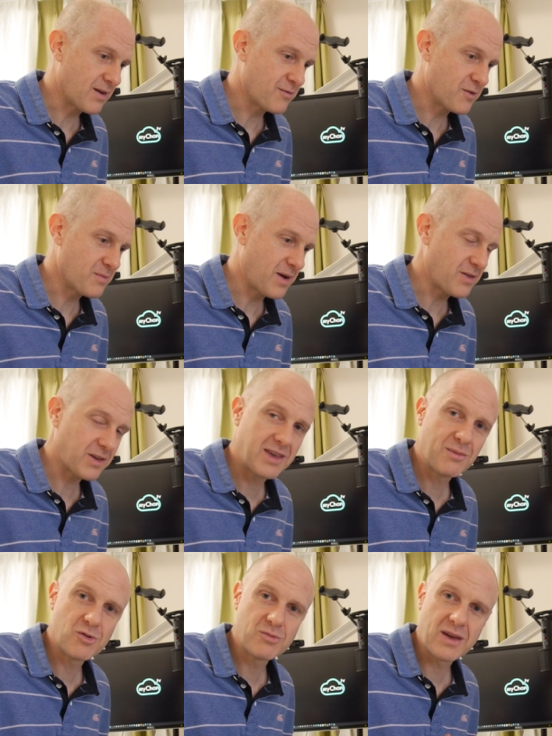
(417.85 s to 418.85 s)
from other
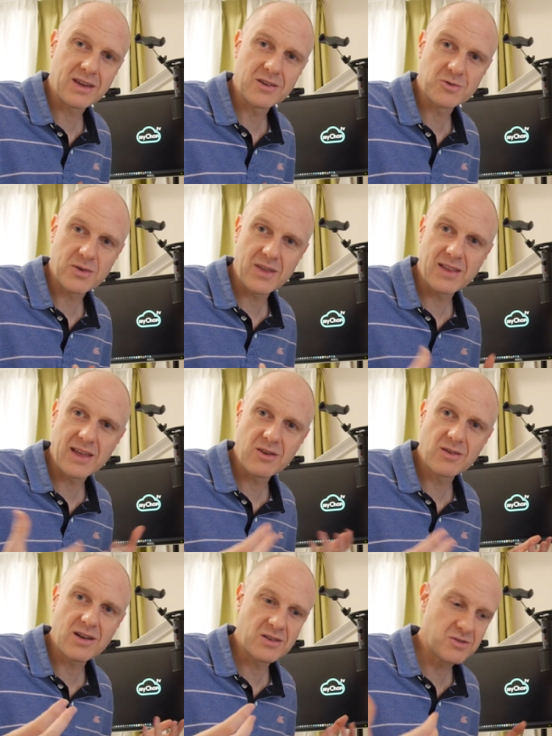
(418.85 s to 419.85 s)
keyboard makers, where they let
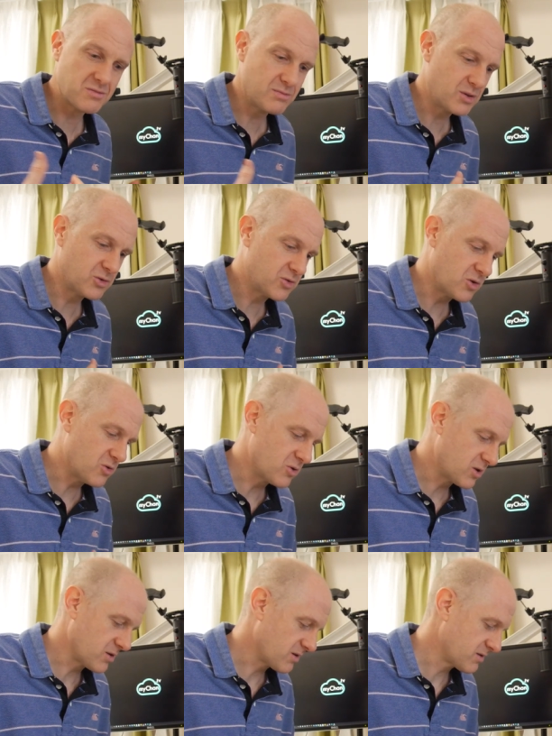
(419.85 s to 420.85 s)
you custom build to
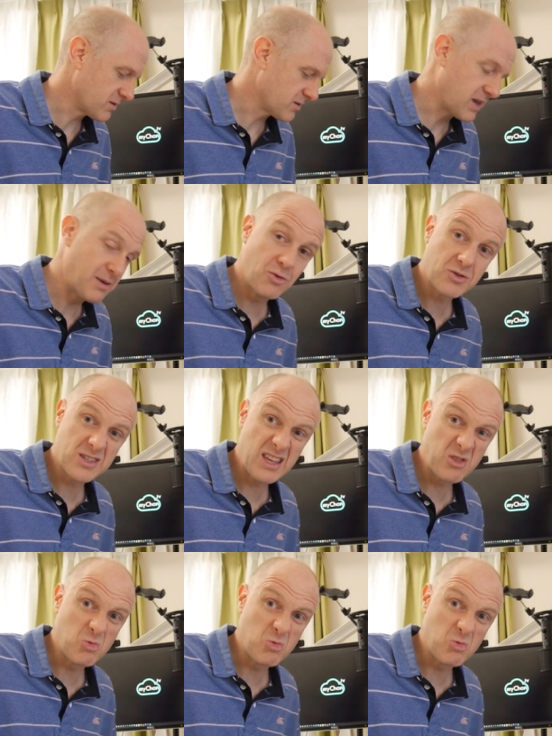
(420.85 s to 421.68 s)
order the keyboards that